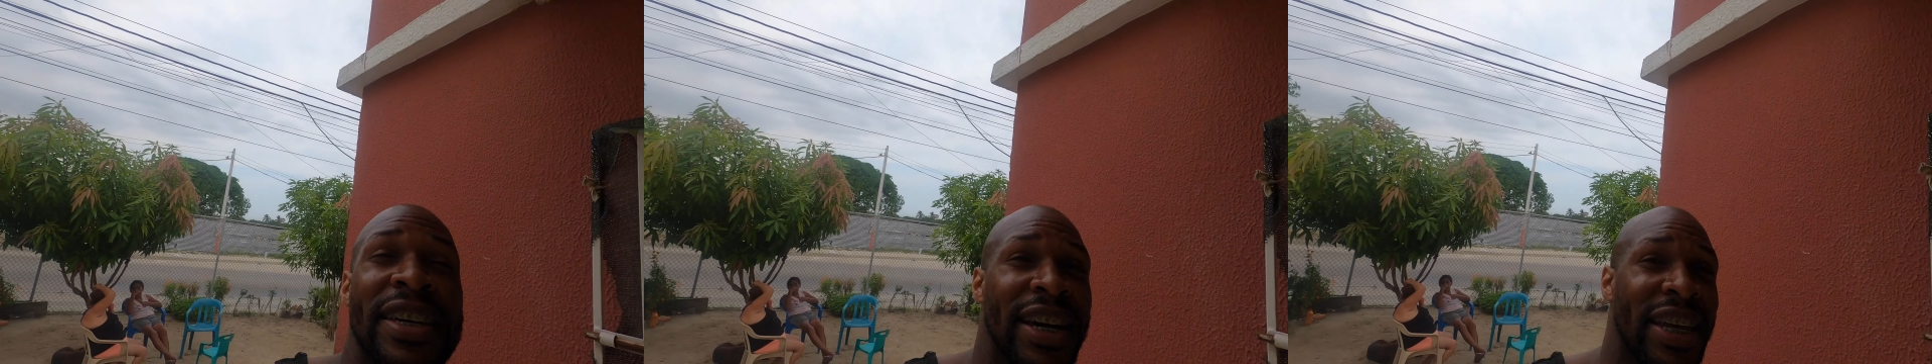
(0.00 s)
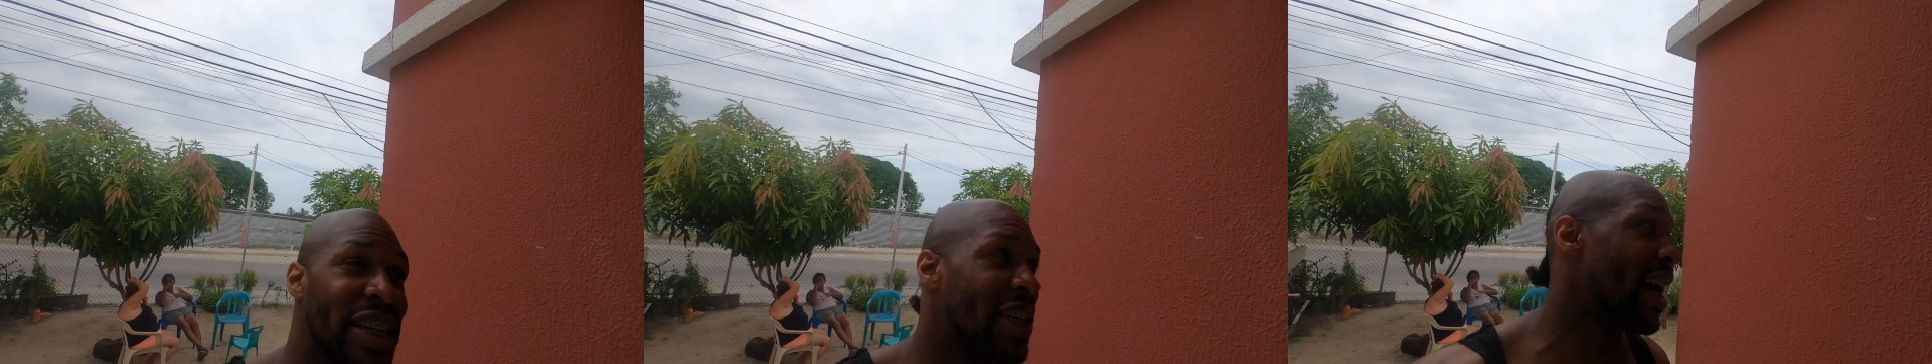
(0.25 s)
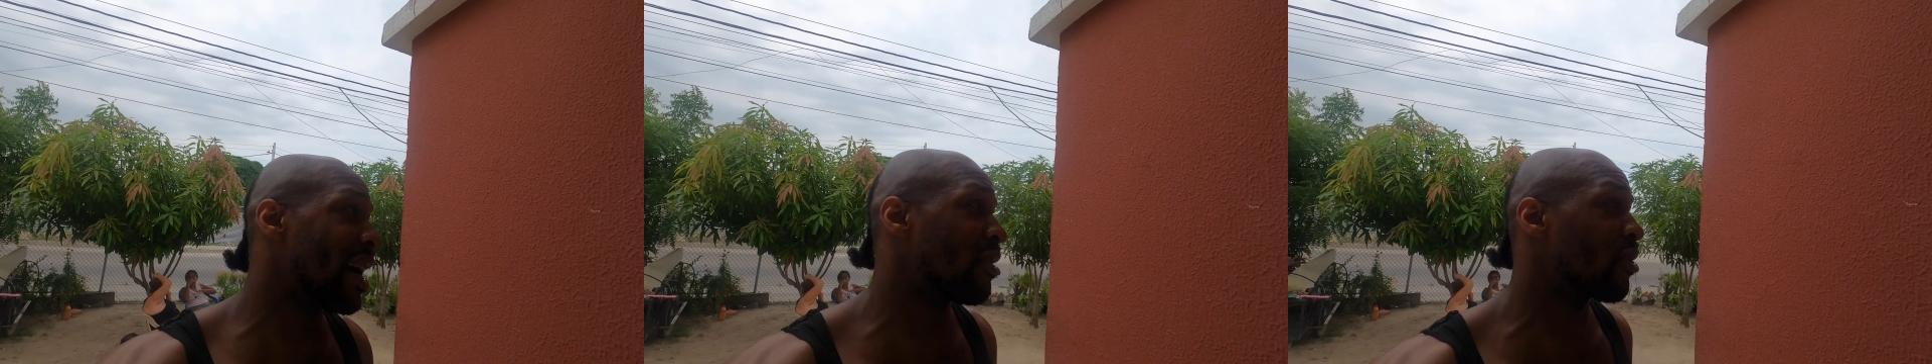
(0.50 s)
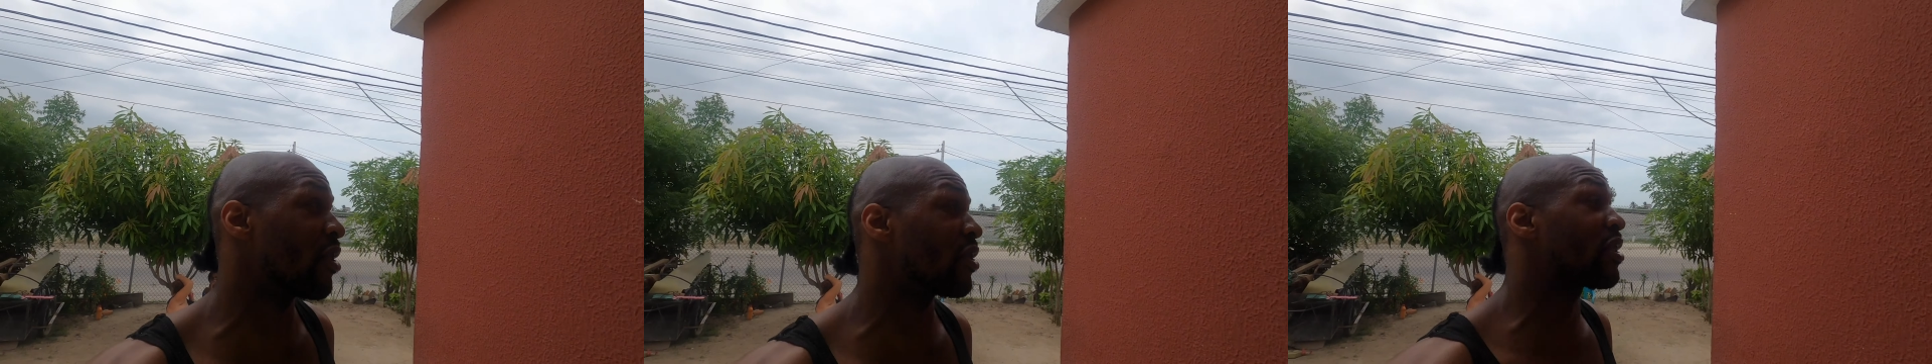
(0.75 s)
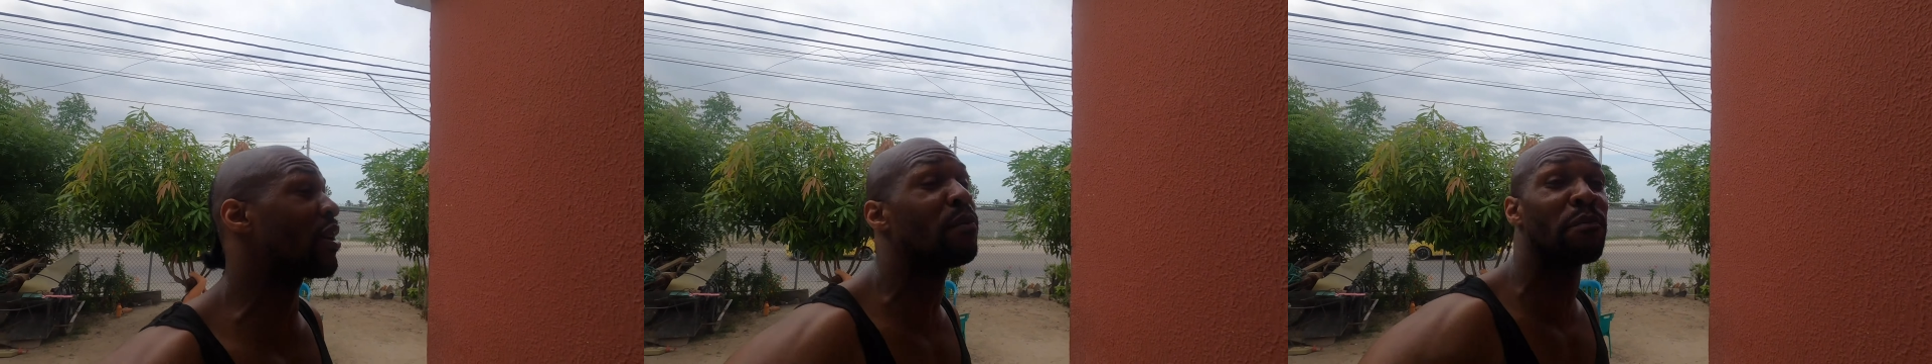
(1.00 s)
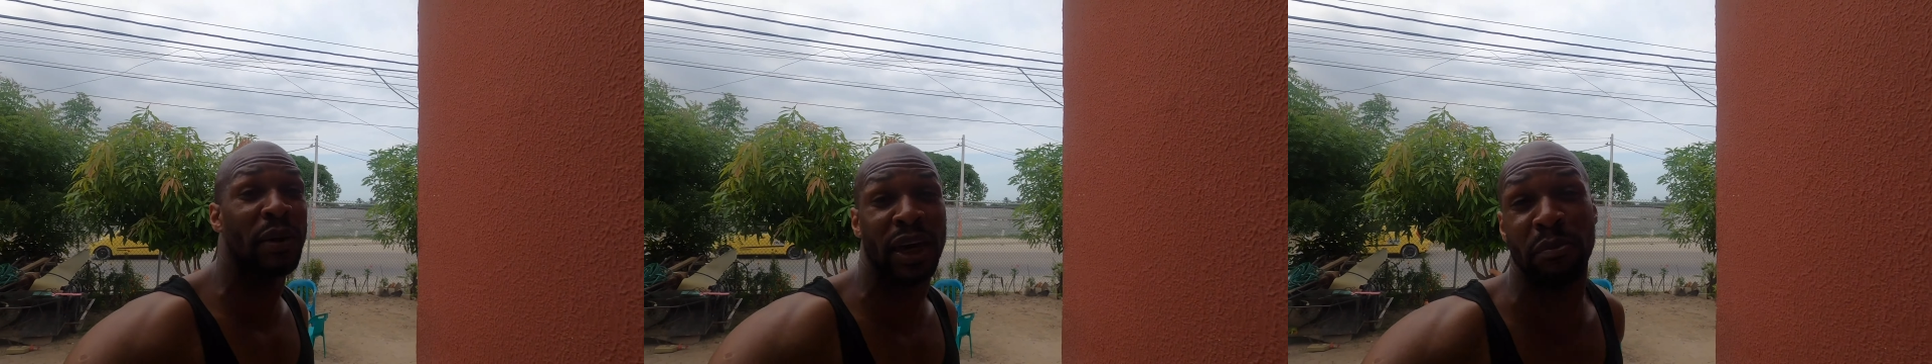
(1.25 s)
sun is down because
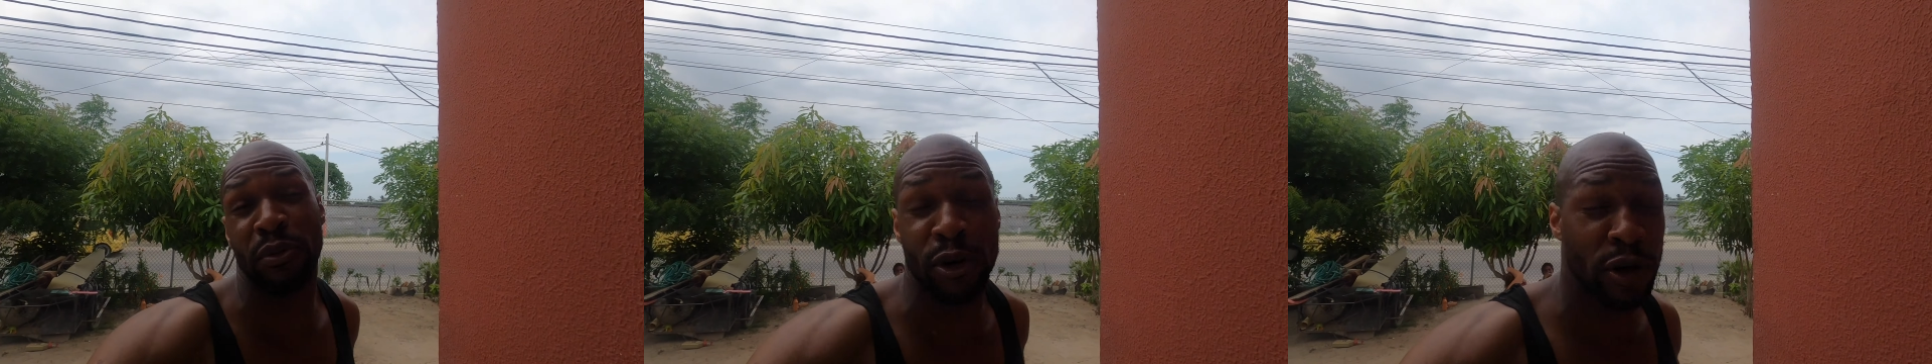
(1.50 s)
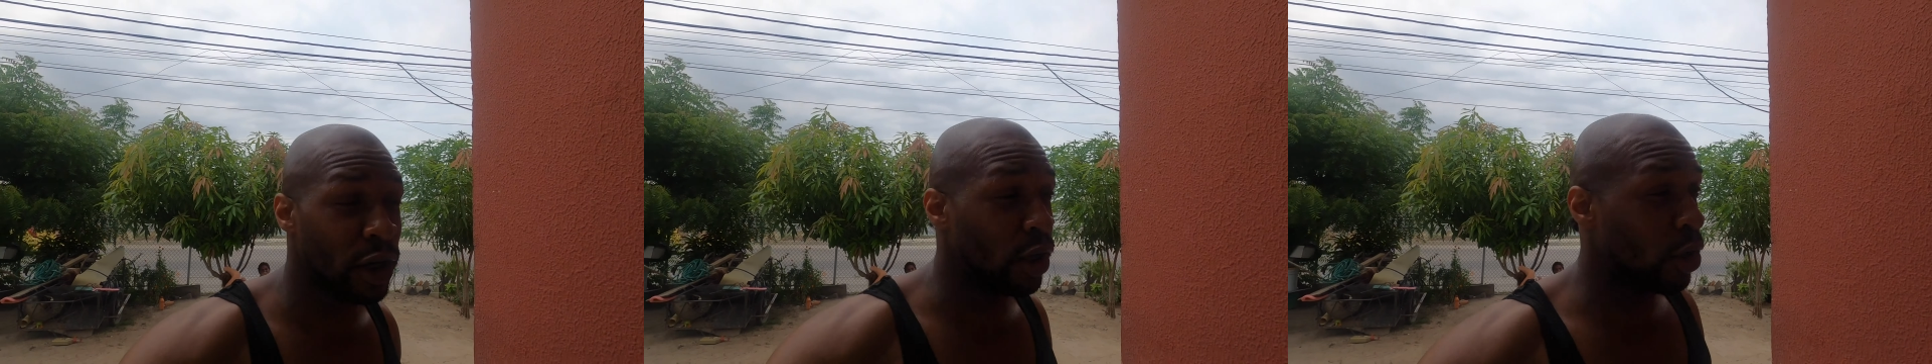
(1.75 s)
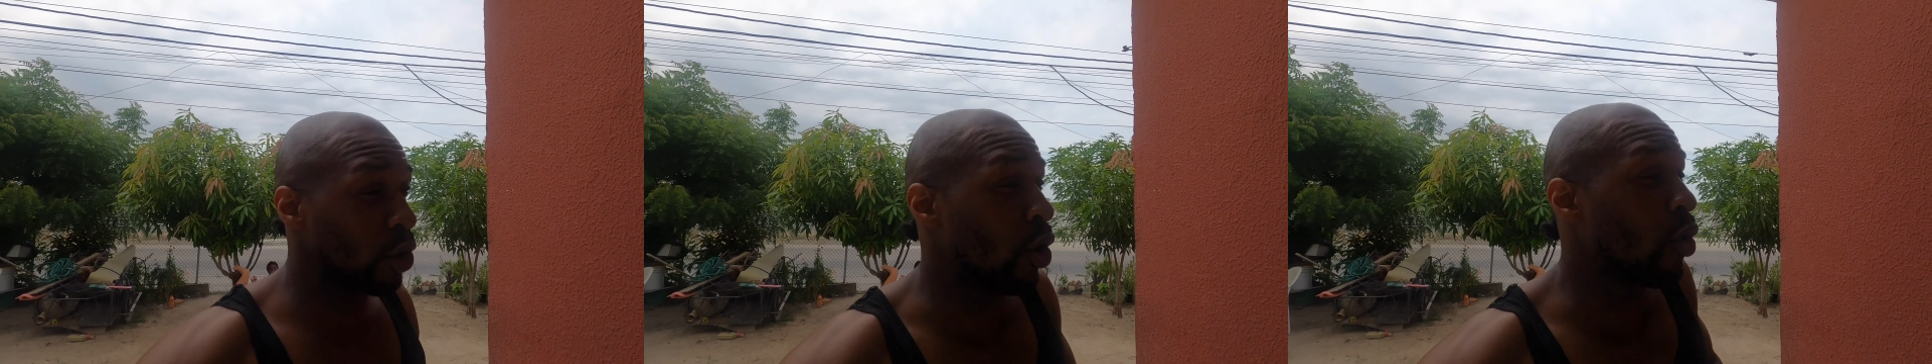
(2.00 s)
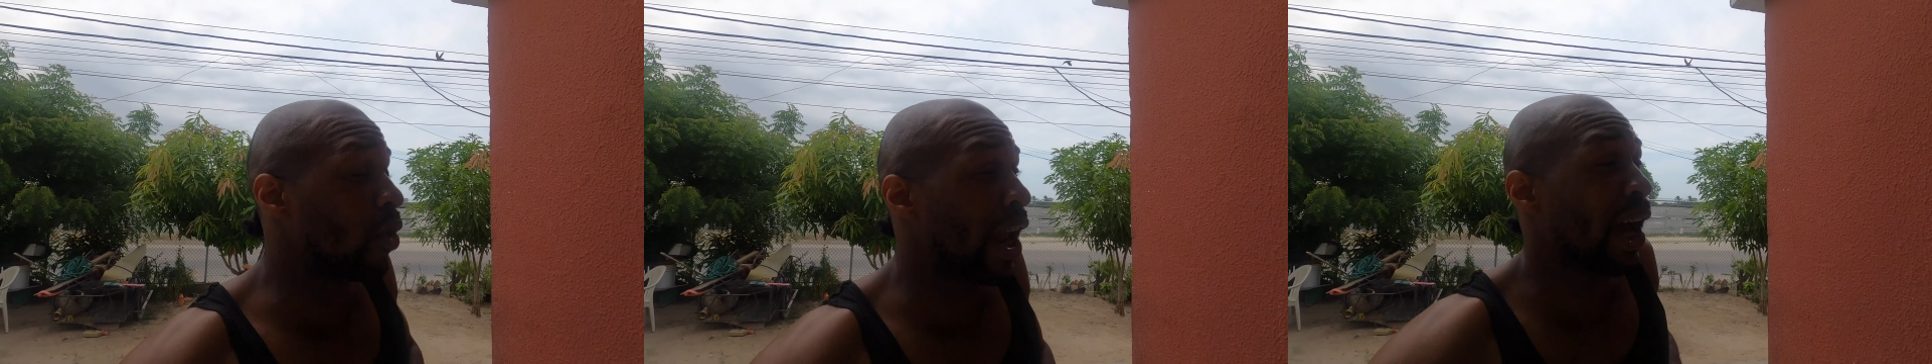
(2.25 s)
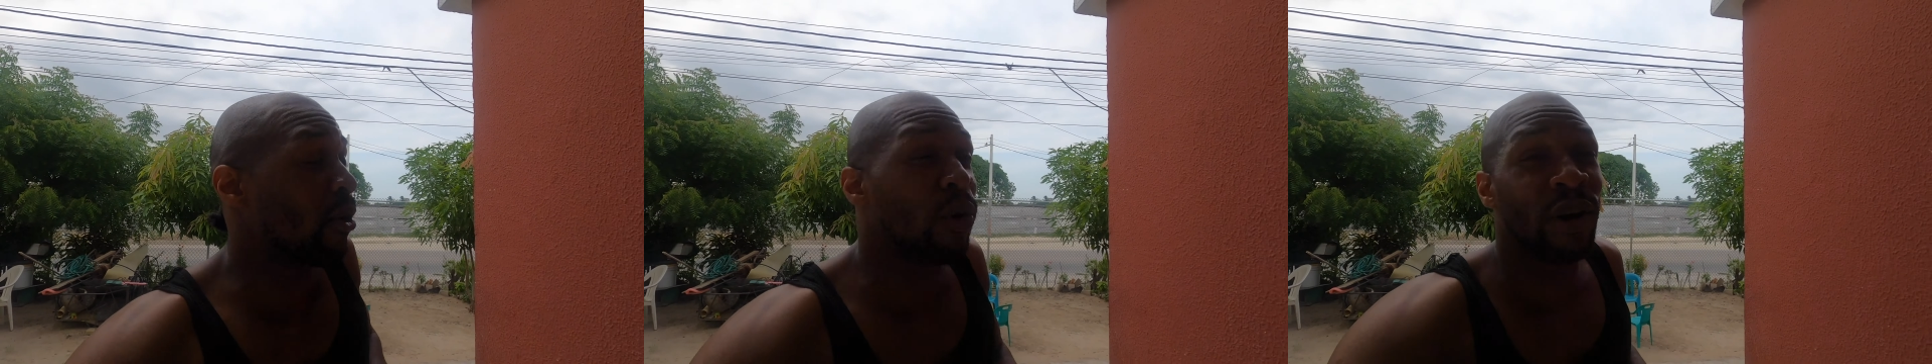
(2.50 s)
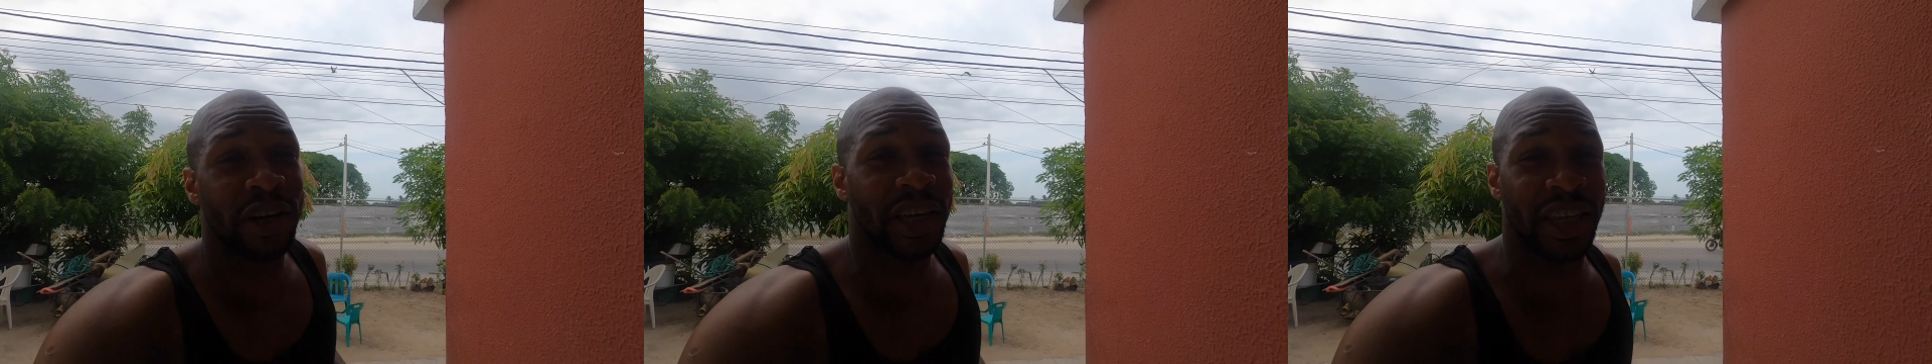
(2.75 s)
some people don't like
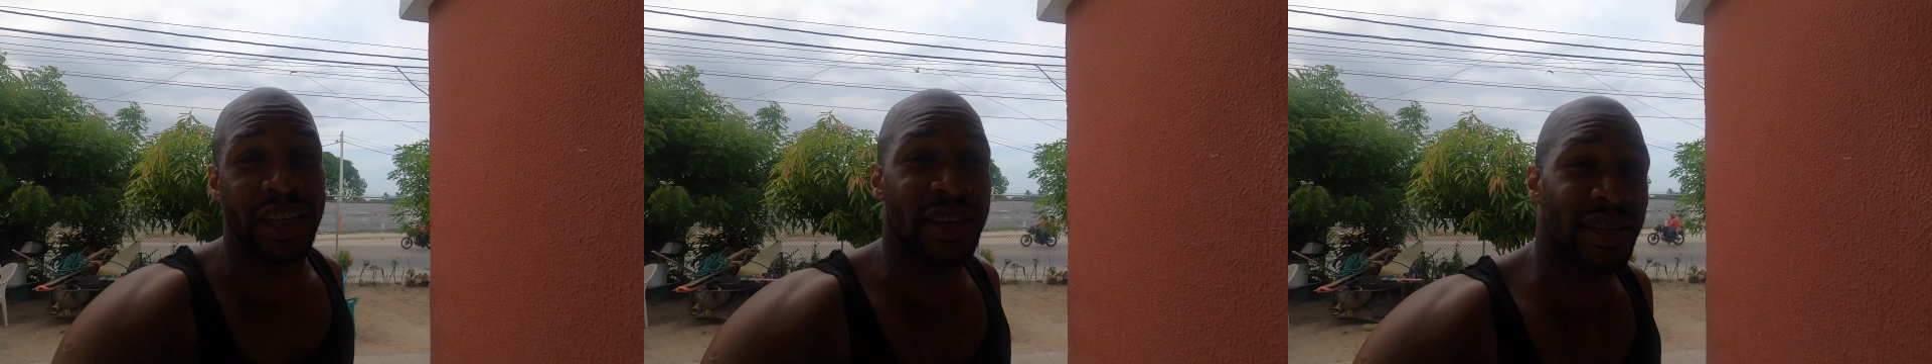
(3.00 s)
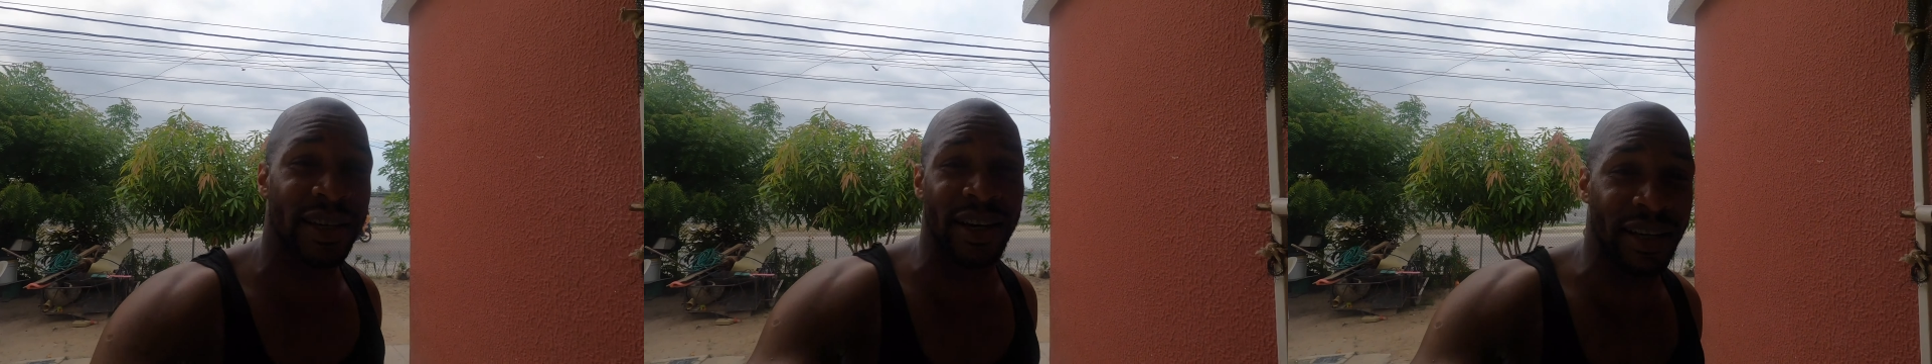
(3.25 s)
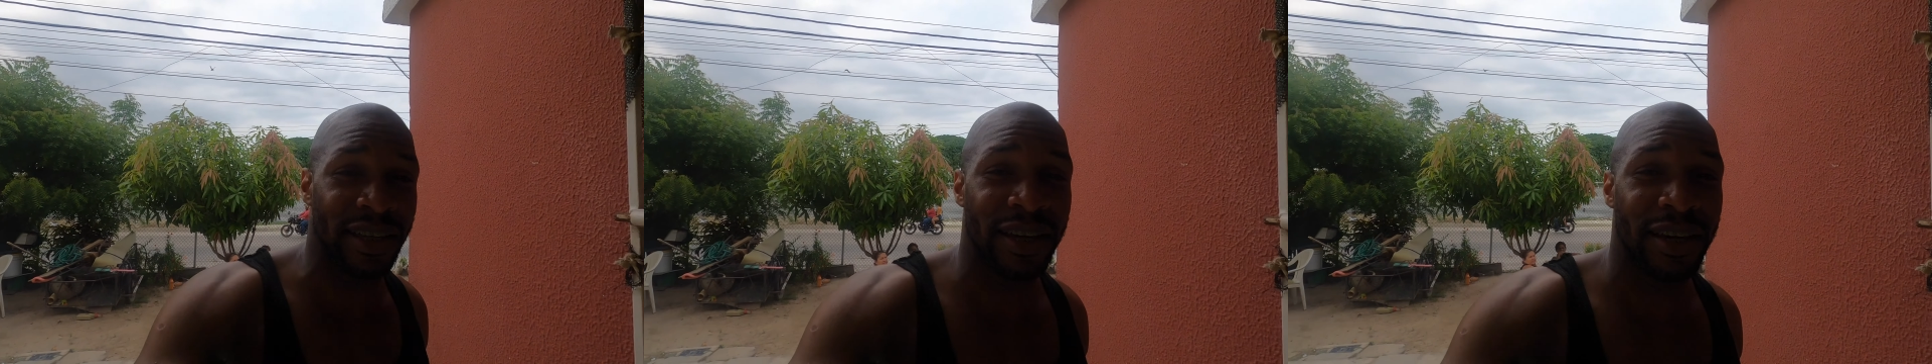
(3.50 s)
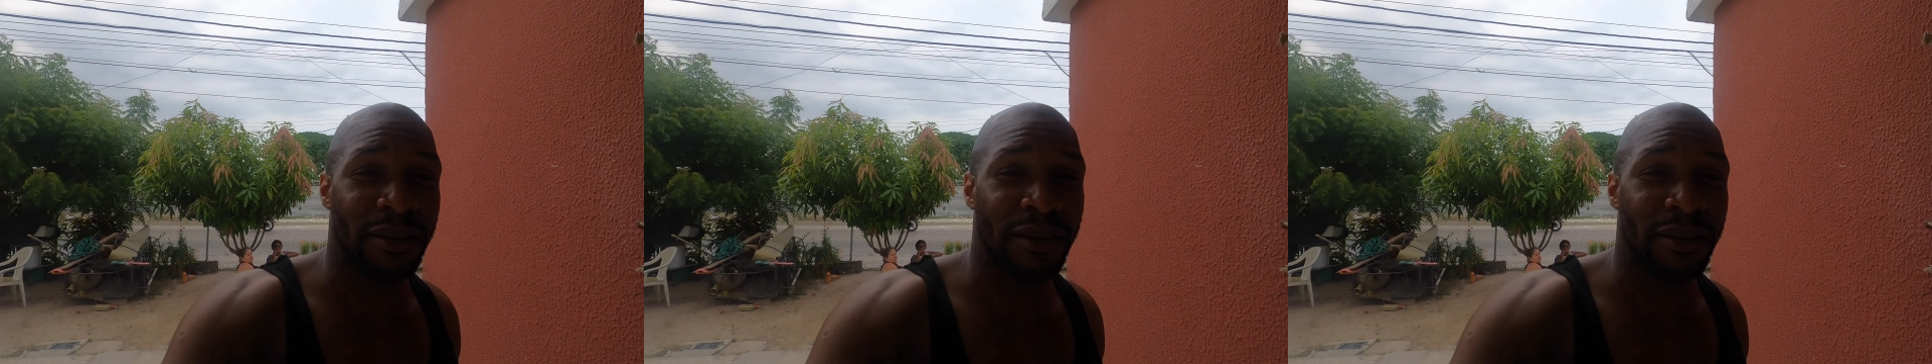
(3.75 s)
walking in the sun.